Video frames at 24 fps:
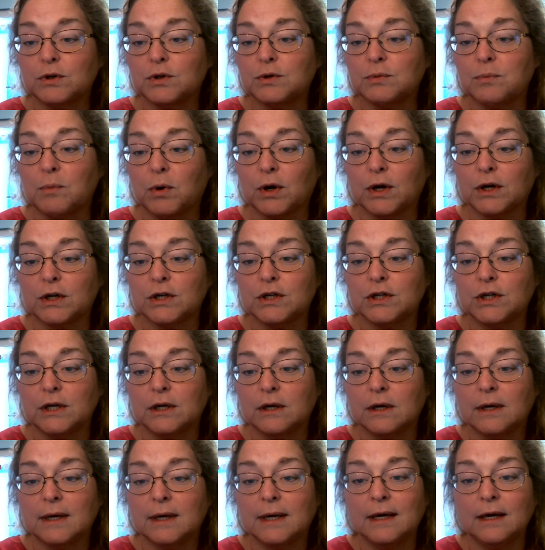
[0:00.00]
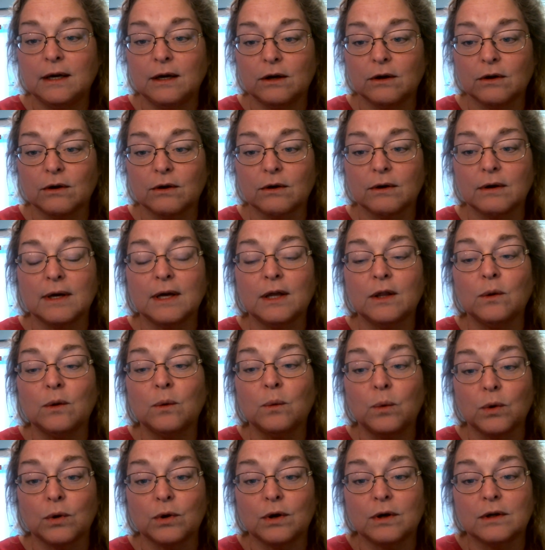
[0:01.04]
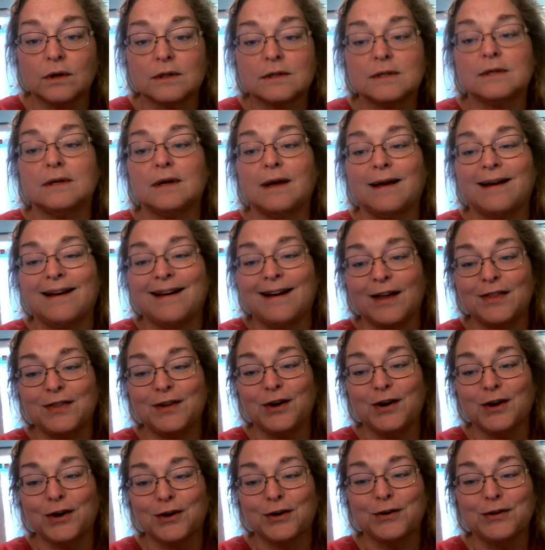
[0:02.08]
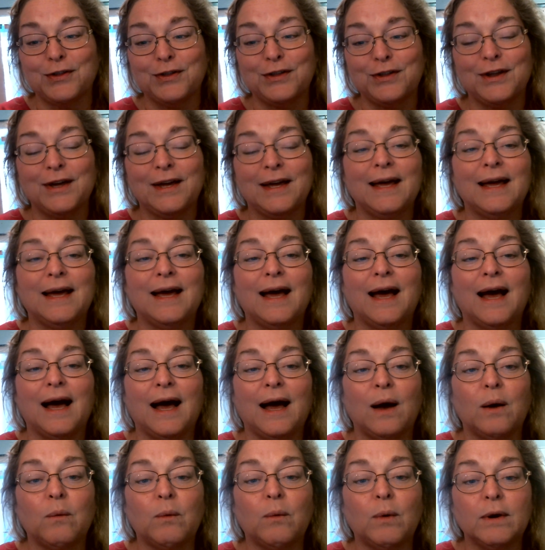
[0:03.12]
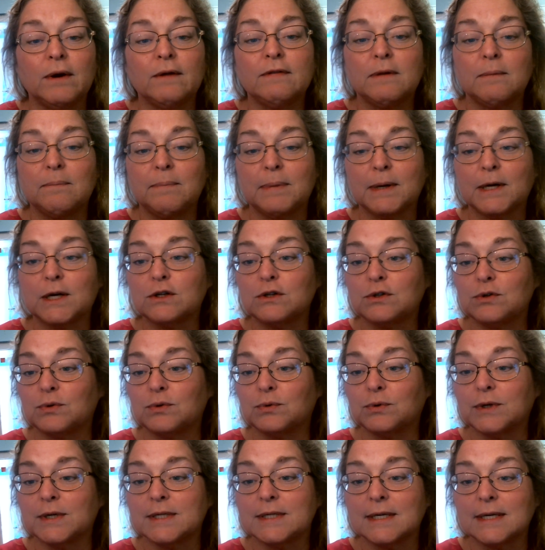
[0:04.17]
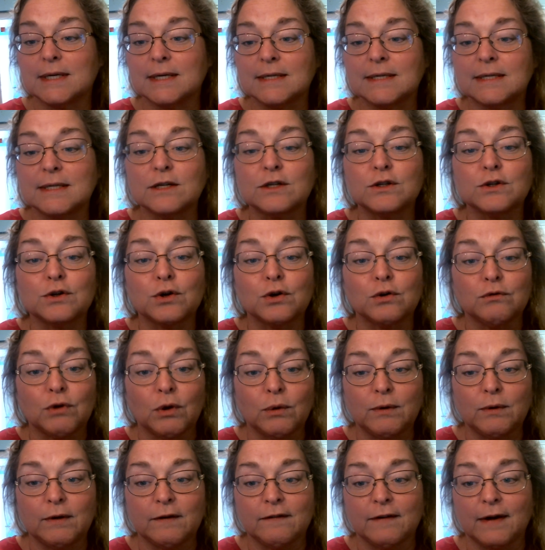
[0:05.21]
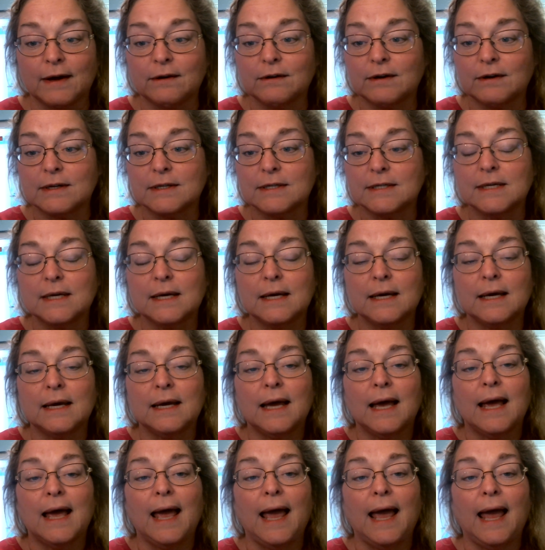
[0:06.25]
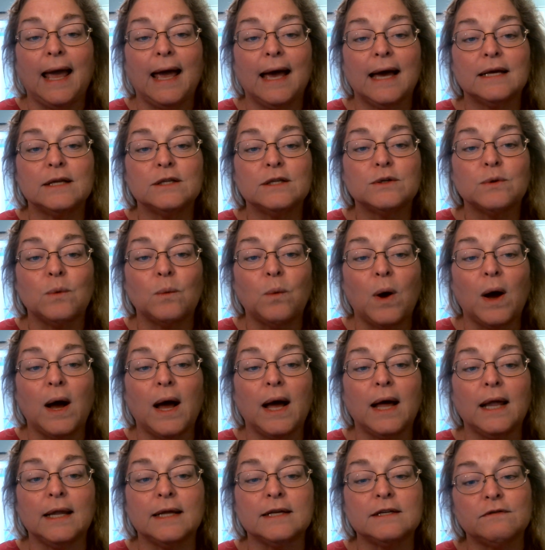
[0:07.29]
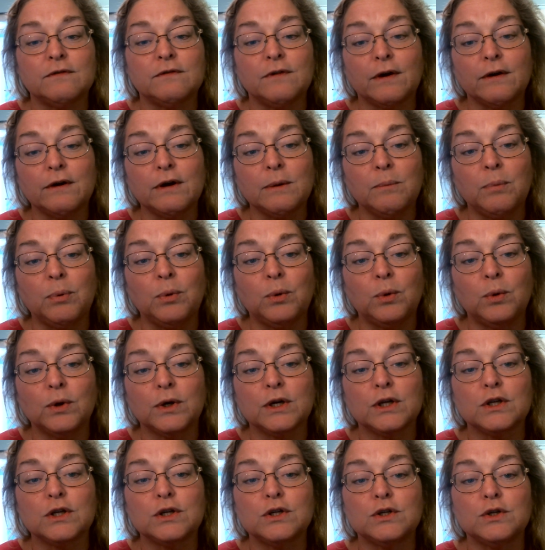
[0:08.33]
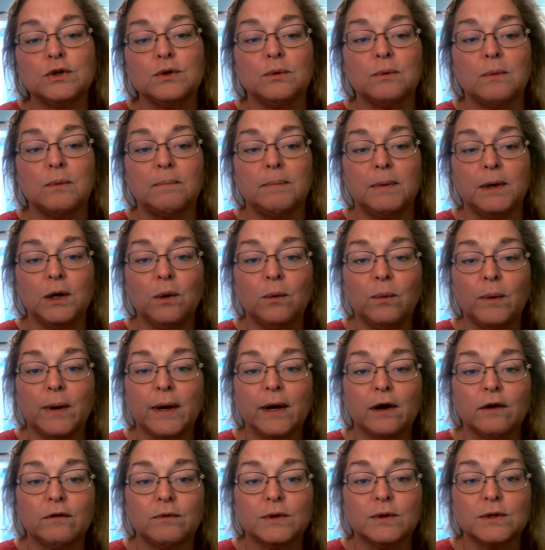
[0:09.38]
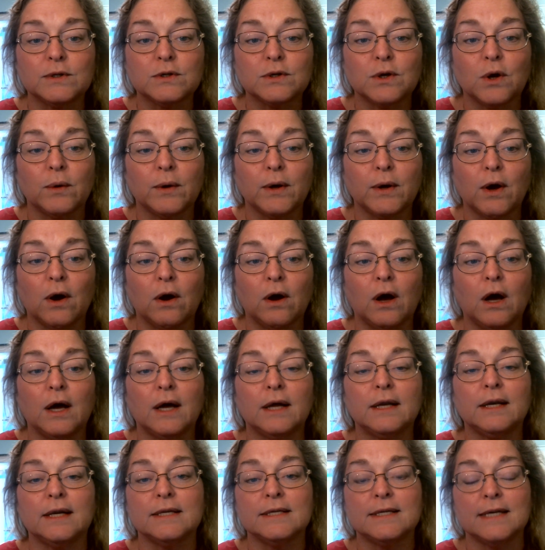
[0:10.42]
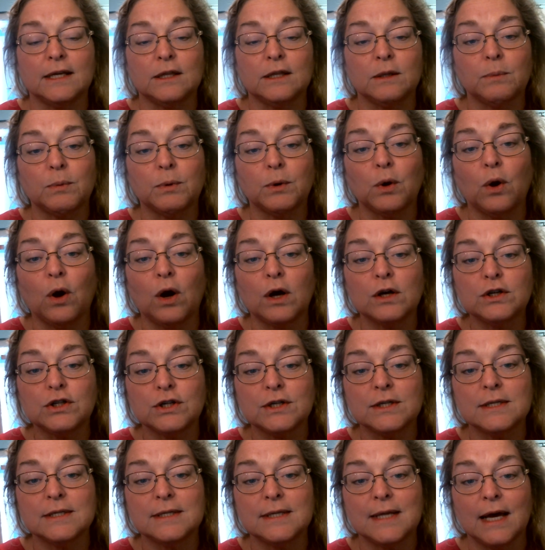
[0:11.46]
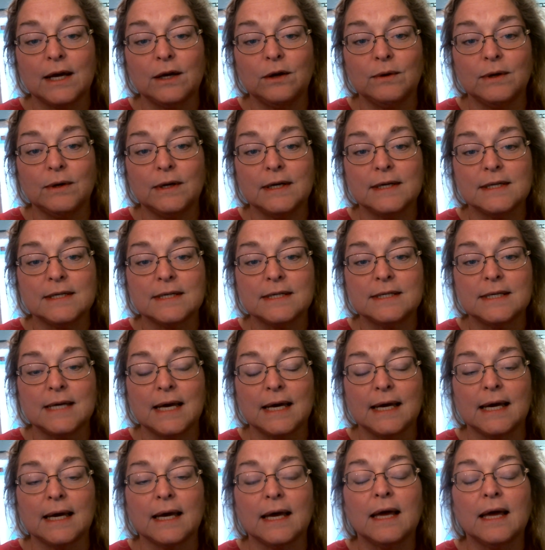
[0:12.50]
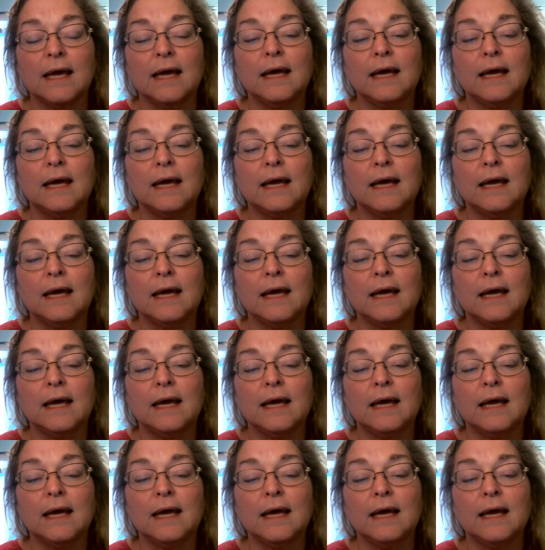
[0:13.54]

March here in the world, on the earth, one of the biggest stories is this coronavirus. And while it's very important to be aware of what's going on and take the precautions that you need to take,